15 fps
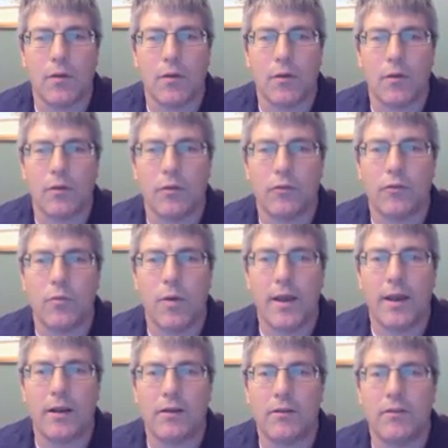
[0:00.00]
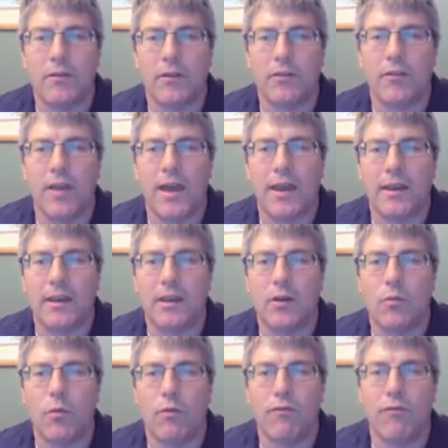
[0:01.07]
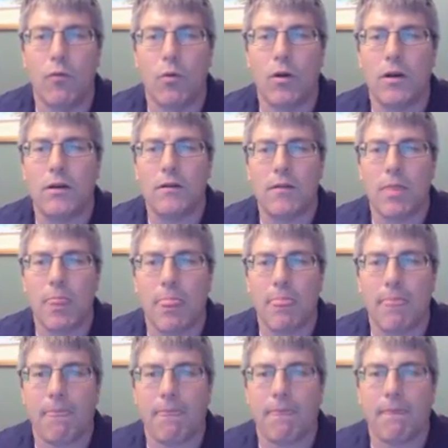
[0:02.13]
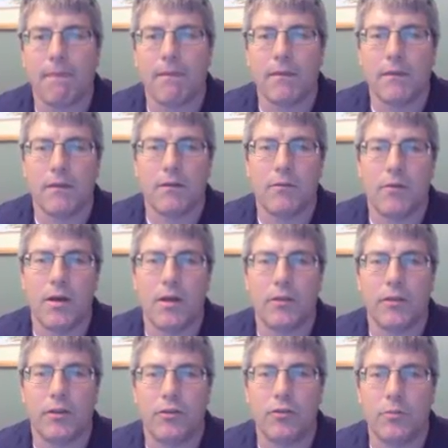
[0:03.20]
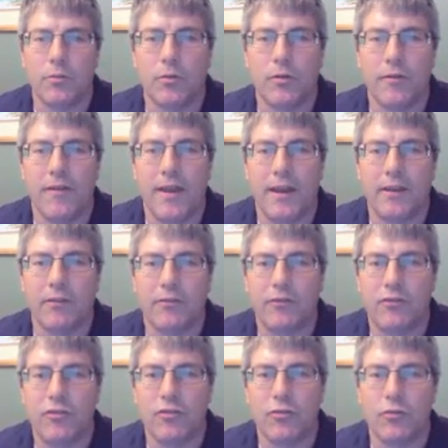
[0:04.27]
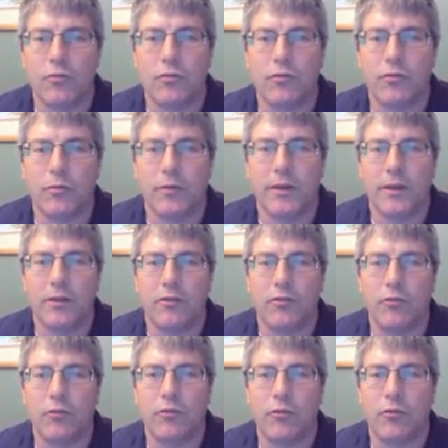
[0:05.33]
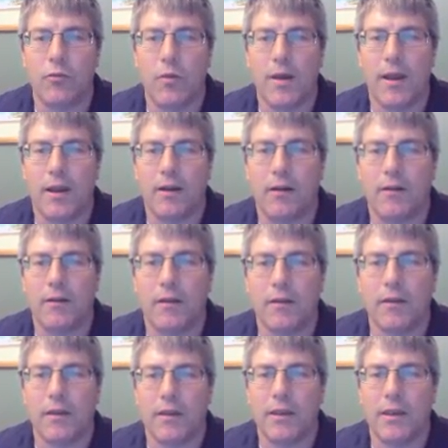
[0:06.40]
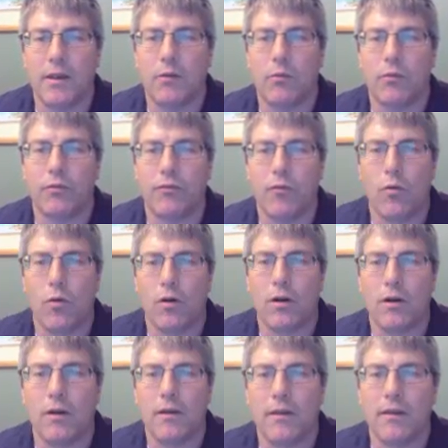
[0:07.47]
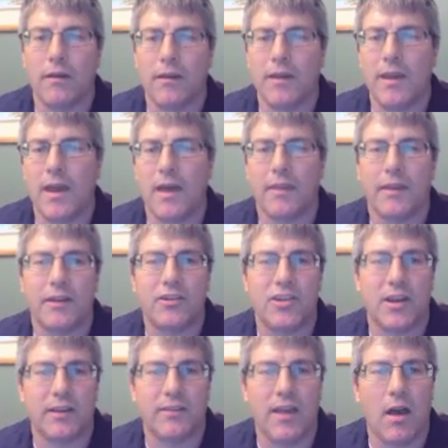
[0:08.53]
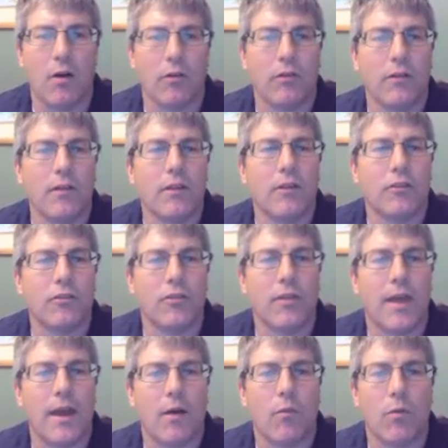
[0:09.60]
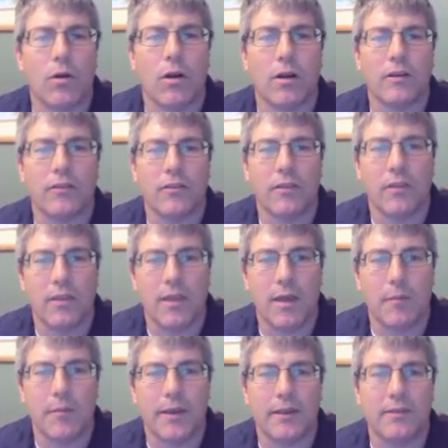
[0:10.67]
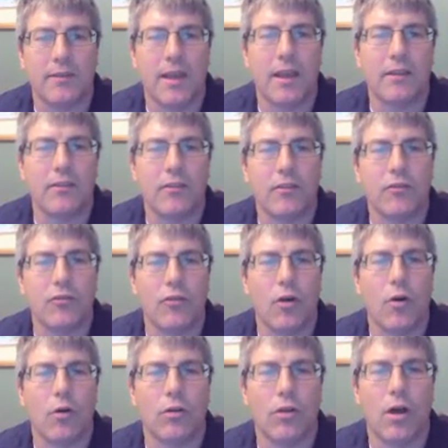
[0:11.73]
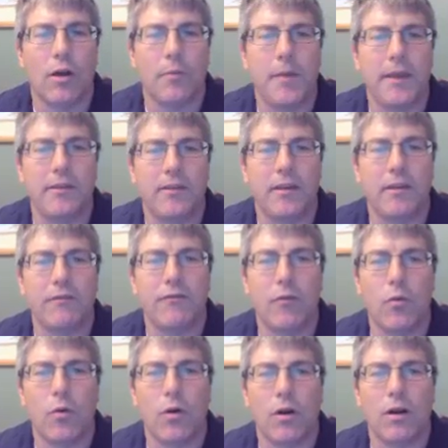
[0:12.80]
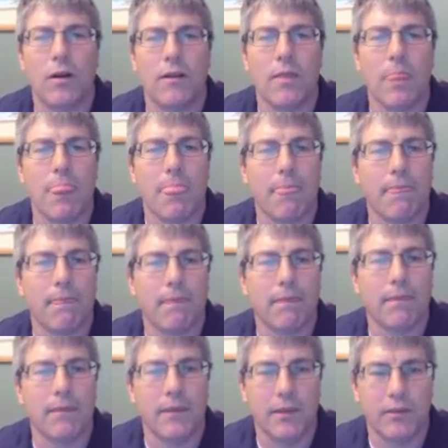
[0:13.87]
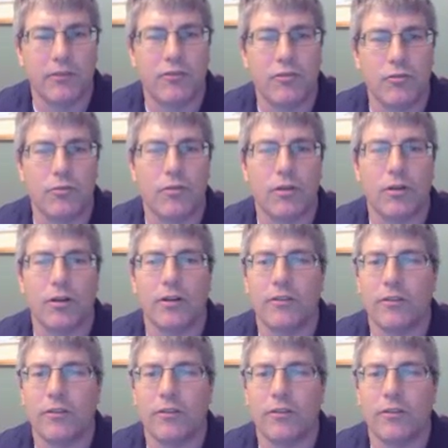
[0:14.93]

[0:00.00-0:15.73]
Squared, does that equal 4? Well, the cube root of 8 is 2, so we get 2 squared equals 4. Yeah, that checks out. So that works. That makes sense. So log base 8 of 4 is 2/3.